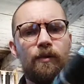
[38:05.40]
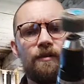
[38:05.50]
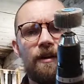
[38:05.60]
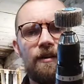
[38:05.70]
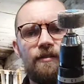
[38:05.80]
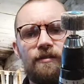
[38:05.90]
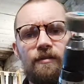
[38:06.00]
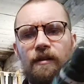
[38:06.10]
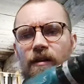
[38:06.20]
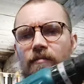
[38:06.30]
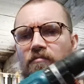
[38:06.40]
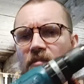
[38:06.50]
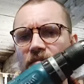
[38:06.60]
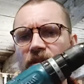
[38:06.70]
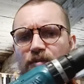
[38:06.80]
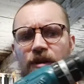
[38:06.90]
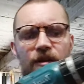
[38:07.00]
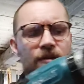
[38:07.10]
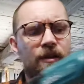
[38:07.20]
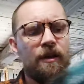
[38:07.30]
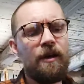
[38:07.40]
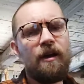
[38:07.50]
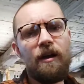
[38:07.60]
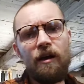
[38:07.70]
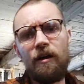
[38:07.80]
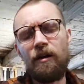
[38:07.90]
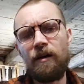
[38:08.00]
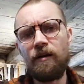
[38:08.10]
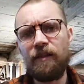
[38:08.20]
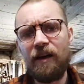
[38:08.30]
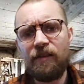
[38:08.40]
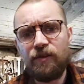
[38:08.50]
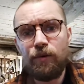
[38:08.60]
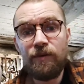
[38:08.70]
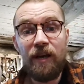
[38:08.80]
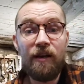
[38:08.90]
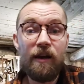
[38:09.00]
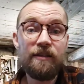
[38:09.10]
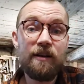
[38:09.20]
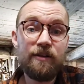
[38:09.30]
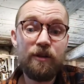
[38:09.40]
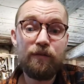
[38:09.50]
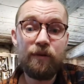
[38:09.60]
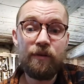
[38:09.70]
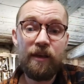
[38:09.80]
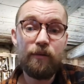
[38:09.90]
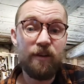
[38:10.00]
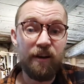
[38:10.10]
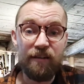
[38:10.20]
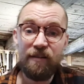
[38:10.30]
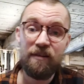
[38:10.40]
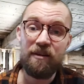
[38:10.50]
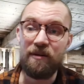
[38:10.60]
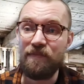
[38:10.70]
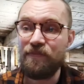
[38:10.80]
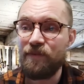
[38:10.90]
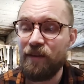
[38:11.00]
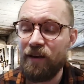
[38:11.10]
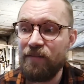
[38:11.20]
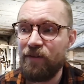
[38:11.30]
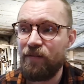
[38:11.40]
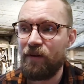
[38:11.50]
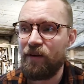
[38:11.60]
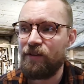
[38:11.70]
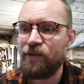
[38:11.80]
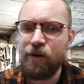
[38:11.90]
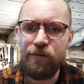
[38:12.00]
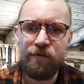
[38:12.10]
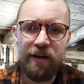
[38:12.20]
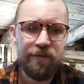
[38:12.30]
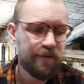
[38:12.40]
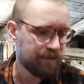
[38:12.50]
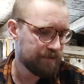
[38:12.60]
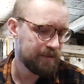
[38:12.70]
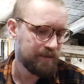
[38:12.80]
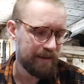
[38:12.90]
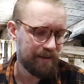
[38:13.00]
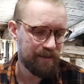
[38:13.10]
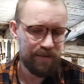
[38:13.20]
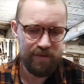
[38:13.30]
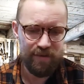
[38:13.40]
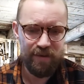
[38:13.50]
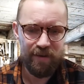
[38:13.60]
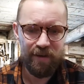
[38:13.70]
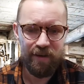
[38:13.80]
of more guitars, and that's pretty good. The other tools I started off with, they all died. I used to go through routers, and